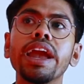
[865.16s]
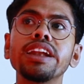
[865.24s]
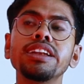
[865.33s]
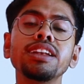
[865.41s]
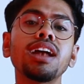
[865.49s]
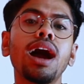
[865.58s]

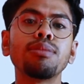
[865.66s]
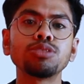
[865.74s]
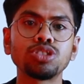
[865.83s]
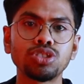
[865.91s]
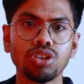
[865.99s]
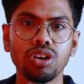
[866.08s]
18
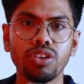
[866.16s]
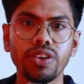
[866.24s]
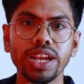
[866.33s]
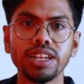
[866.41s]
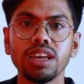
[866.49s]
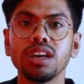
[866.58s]
Armstrong,
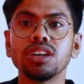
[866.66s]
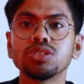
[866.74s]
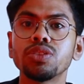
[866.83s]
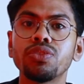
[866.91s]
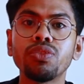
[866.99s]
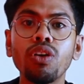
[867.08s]
right?
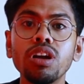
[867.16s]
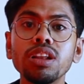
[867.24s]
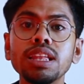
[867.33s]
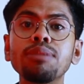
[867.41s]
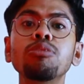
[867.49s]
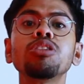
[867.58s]
So
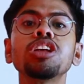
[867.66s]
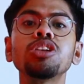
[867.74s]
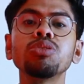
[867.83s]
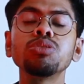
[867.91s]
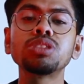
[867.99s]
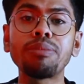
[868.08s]
for them, we need
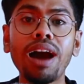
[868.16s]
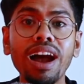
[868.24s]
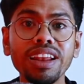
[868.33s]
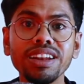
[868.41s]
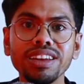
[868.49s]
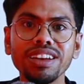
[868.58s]
to do some
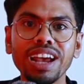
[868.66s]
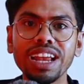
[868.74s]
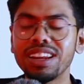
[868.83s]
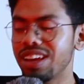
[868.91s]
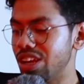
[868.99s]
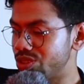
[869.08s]
R&D,
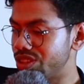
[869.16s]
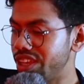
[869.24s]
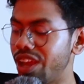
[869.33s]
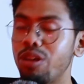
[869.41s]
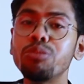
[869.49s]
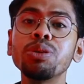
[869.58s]
right? So
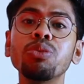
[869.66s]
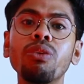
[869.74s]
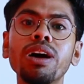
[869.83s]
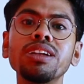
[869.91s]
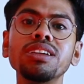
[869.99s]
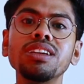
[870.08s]
there will be
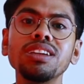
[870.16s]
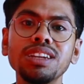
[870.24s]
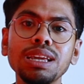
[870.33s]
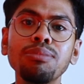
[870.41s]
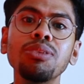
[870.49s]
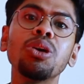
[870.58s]
one
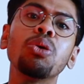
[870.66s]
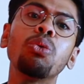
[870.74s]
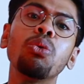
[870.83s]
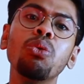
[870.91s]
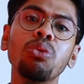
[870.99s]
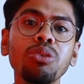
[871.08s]
team
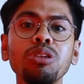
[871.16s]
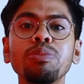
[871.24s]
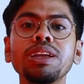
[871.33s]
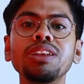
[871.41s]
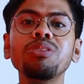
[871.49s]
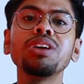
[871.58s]
who will
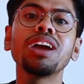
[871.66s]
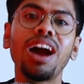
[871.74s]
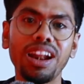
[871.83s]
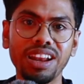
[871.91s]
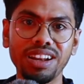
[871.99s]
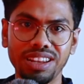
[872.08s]
be doing
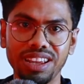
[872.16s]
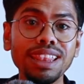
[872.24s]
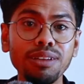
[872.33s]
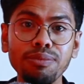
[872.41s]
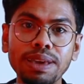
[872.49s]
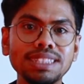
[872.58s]
R&D.
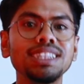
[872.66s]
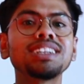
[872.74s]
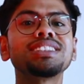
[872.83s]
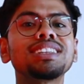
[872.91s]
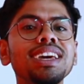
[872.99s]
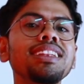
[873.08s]
And the
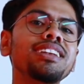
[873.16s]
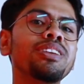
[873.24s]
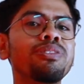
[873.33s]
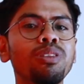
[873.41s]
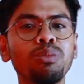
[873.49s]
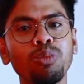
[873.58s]
basic skill
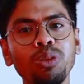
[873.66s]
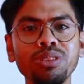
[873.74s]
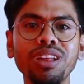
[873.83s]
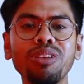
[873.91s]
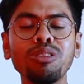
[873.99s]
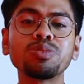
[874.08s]
needed for
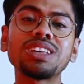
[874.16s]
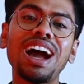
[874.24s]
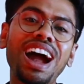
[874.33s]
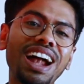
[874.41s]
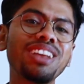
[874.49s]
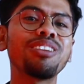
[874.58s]
both the groups
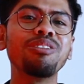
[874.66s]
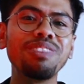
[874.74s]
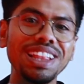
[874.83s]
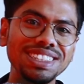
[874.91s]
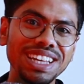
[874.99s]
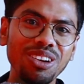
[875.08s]
are your
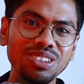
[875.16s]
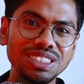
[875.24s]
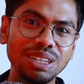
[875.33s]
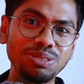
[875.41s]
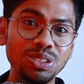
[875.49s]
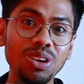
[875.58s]
VLSI
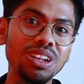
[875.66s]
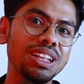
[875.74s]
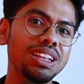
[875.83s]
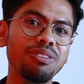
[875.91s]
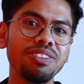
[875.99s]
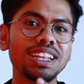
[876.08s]
concepts
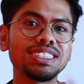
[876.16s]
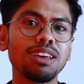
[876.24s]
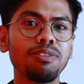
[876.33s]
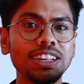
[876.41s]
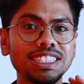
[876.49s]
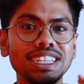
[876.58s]
only, the
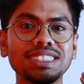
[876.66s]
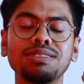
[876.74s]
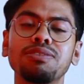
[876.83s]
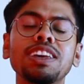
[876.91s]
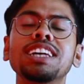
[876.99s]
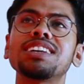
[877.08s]
VLSI
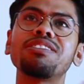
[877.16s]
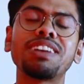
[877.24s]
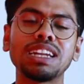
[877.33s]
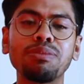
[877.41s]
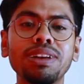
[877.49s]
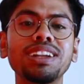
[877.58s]
basics, VLSI
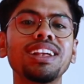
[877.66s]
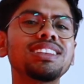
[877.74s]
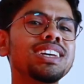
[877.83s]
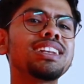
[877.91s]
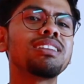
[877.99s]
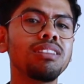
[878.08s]

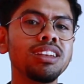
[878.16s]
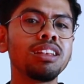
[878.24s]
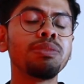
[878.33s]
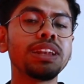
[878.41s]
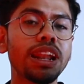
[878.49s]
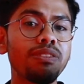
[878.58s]
fundamentals, and a
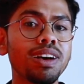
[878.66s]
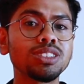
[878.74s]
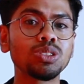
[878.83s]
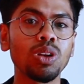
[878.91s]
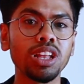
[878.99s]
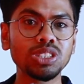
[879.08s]
little bit
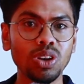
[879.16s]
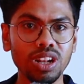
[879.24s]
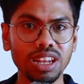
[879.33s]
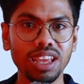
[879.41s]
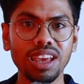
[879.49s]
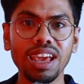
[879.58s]
advanced knowledge
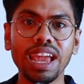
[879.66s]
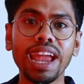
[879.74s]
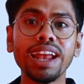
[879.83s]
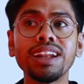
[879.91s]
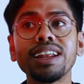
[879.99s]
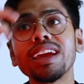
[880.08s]
only.
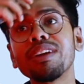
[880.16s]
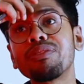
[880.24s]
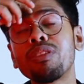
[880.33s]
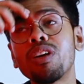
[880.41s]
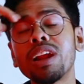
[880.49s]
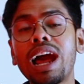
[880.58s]
And
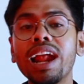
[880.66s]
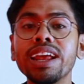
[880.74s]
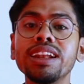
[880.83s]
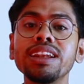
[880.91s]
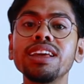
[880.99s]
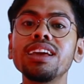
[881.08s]
for
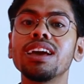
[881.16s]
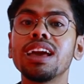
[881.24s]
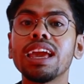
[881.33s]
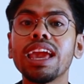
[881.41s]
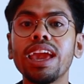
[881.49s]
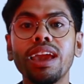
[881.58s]
R&D,
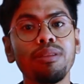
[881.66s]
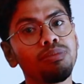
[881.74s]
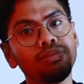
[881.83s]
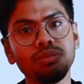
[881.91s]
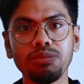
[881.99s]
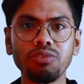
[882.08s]
a
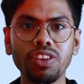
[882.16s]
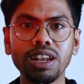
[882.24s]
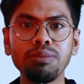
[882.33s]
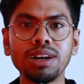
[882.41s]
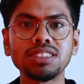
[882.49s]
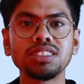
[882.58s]

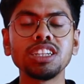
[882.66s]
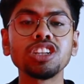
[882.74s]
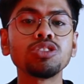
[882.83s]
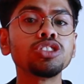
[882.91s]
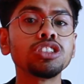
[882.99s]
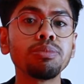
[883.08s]
very much
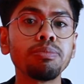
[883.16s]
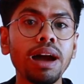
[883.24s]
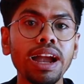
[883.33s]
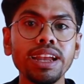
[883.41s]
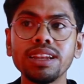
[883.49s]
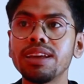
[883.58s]
inquisitive
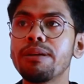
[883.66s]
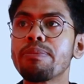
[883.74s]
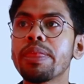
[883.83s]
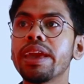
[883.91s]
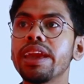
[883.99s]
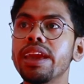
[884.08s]
mind,
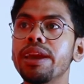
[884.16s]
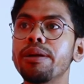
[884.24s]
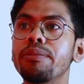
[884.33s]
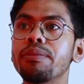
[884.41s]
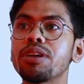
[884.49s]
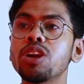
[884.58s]

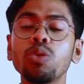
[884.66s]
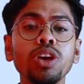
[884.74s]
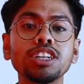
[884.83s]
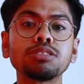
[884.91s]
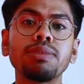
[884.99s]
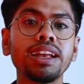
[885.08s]
a
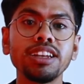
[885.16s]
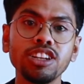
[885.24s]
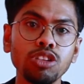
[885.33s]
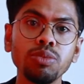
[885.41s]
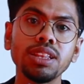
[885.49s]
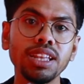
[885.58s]
curious mind
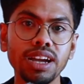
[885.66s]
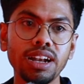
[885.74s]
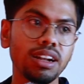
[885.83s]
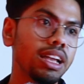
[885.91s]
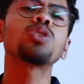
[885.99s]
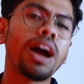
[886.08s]
need to be
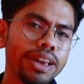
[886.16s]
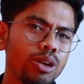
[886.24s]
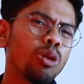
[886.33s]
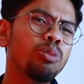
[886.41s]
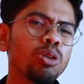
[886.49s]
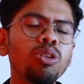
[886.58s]
there. So I
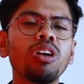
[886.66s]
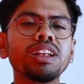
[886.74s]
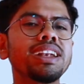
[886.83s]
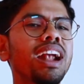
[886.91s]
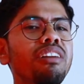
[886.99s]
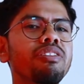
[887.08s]
hope you got
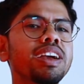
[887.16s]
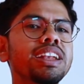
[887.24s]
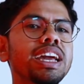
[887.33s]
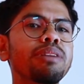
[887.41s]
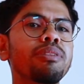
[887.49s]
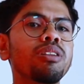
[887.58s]
a rough
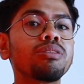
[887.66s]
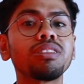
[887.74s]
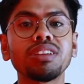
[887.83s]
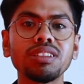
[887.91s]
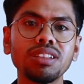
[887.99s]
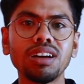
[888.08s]
idea about
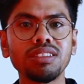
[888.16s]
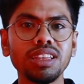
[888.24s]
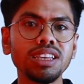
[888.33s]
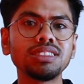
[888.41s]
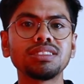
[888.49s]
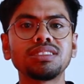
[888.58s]
the
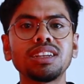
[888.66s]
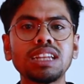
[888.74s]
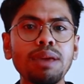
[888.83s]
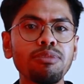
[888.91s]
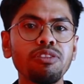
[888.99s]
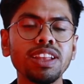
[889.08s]
things, the
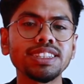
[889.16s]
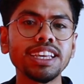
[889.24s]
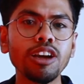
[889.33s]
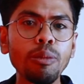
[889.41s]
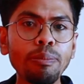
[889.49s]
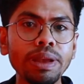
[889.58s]
type of
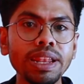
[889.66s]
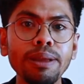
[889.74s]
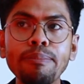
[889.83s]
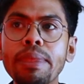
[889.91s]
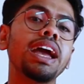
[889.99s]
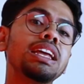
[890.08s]
VLSI
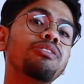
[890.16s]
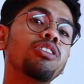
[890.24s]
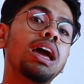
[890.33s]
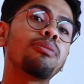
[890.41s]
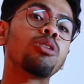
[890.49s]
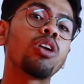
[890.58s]
company. And if
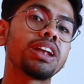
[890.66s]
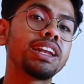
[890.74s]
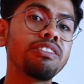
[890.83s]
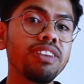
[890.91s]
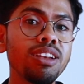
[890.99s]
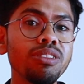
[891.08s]
you have got
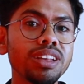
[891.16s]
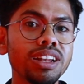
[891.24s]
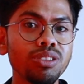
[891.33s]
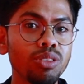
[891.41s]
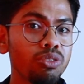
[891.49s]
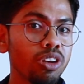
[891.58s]
any value,
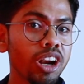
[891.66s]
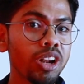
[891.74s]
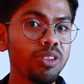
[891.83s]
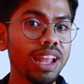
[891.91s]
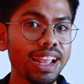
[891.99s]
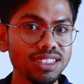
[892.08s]
then don't forget
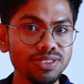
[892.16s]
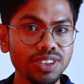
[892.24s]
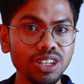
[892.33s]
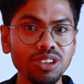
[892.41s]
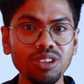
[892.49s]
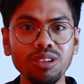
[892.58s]
to like this
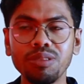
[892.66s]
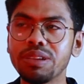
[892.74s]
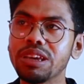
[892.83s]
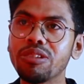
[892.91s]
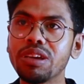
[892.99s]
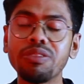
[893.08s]
video.
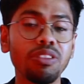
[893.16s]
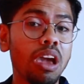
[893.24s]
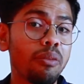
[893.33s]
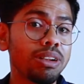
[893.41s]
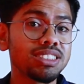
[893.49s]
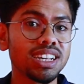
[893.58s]
If you
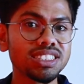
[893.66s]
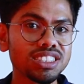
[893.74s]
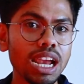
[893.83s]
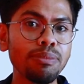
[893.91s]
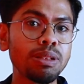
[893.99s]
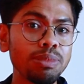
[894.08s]
haven't
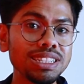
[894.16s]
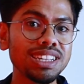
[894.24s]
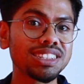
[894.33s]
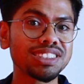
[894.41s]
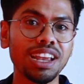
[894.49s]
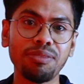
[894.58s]
subscribed, then please
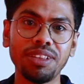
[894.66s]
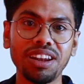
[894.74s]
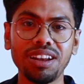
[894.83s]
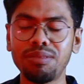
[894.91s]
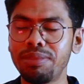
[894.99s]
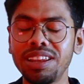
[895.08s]
subscribe.
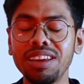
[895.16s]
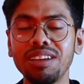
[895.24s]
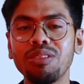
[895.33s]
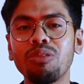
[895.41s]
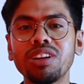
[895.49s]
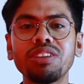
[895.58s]
There are
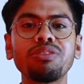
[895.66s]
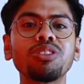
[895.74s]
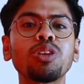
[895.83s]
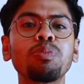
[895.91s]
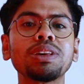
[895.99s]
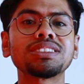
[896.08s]
many wonderful
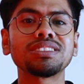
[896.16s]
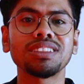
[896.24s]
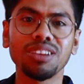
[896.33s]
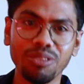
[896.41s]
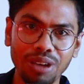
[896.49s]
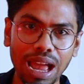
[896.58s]
topics
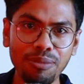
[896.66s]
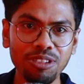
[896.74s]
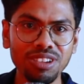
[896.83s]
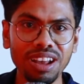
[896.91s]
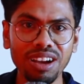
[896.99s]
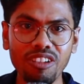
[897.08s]
I'm
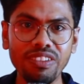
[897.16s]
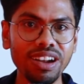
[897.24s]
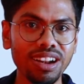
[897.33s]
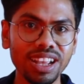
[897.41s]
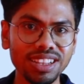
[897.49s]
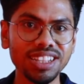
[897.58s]
gonna
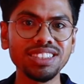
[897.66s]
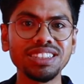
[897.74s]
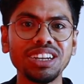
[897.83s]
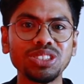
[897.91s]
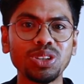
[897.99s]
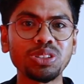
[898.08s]
cover like this
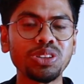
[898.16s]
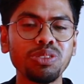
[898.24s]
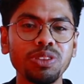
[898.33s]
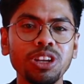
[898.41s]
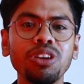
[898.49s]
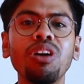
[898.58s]
short
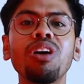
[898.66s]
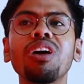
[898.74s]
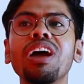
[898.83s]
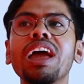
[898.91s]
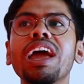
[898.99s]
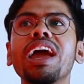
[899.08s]
video.
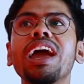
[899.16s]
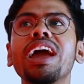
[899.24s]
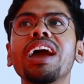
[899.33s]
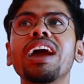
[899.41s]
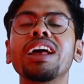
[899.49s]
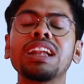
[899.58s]

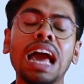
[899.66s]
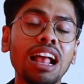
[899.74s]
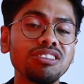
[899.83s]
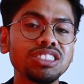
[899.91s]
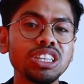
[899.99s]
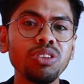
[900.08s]
And
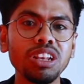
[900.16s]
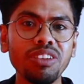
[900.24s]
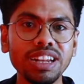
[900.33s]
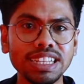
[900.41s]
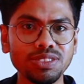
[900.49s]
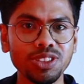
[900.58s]
I'll see you in
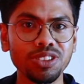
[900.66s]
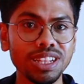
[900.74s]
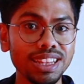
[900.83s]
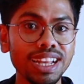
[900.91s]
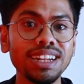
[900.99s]
our next video. Till